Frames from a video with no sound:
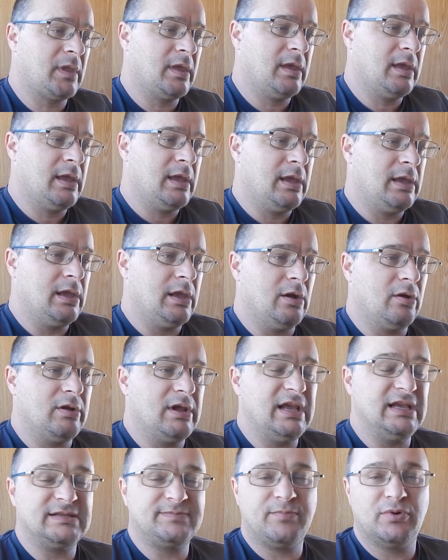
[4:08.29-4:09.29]
But
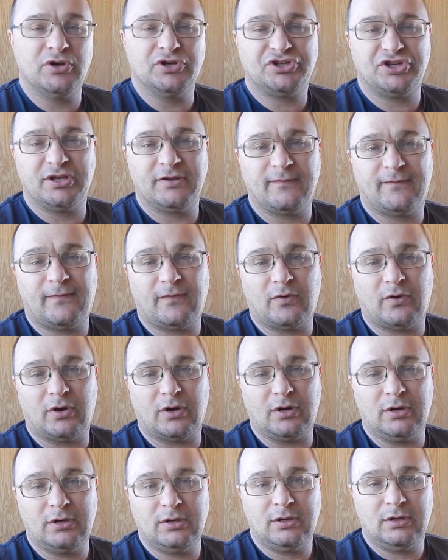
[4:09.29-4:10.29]

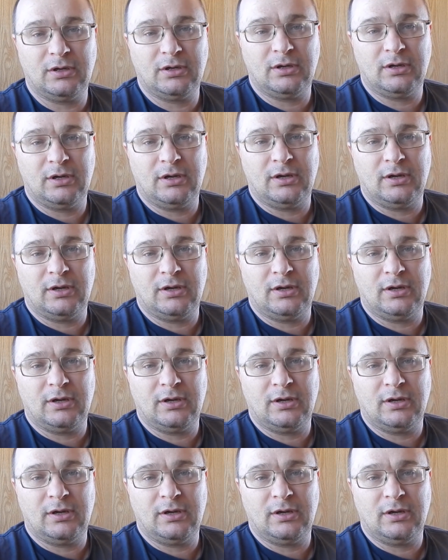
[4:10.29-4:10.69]
he's pushing